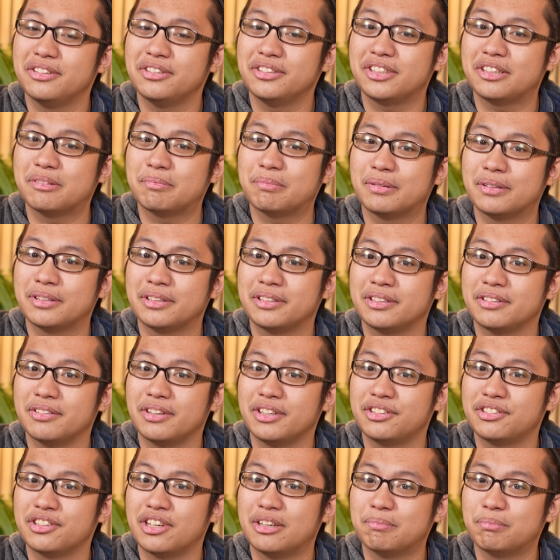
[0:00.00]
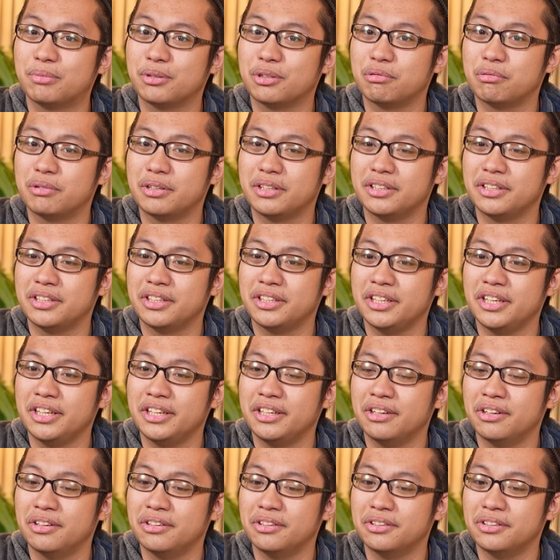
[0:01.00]
kapag example when
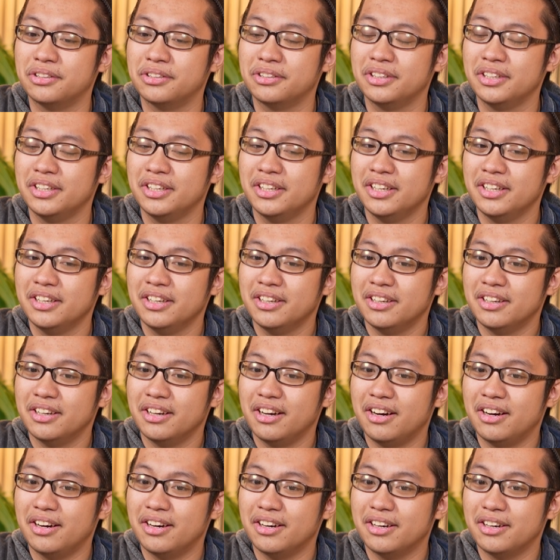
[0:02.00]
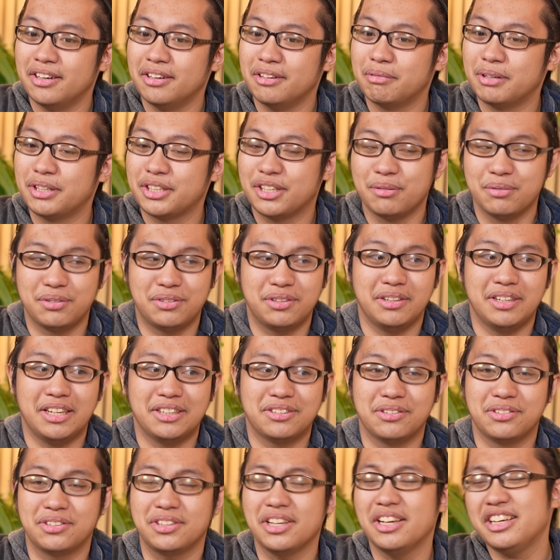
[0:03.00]
it comes to
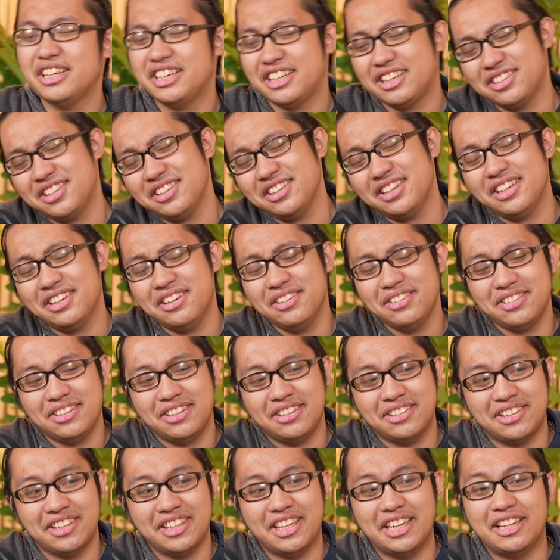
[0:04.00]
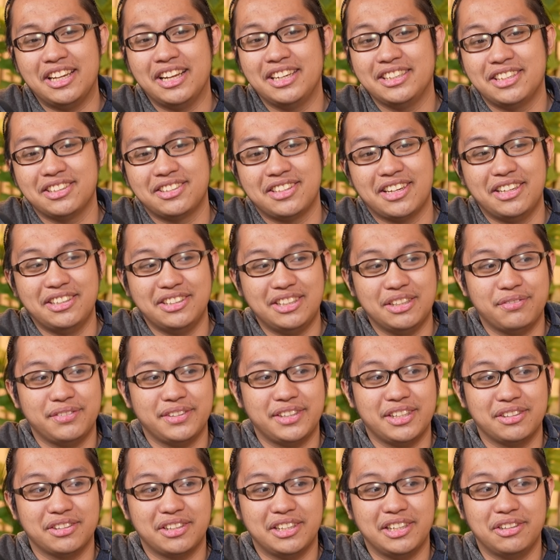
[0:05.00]
lessons, kasi ganun kasi like the scientific
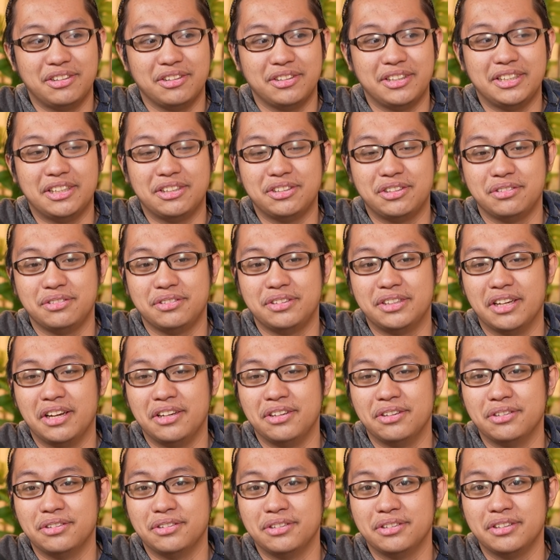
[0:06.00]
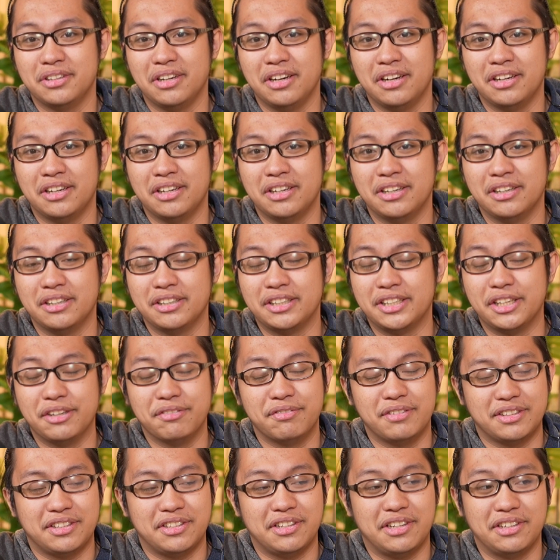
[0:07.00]
calculator thing that you give
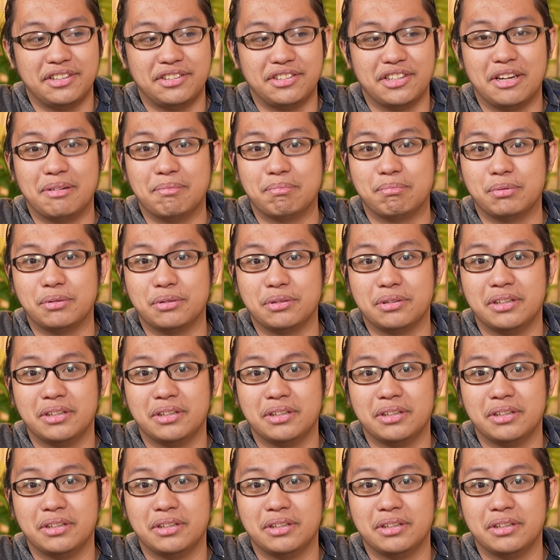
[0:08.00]
as an example,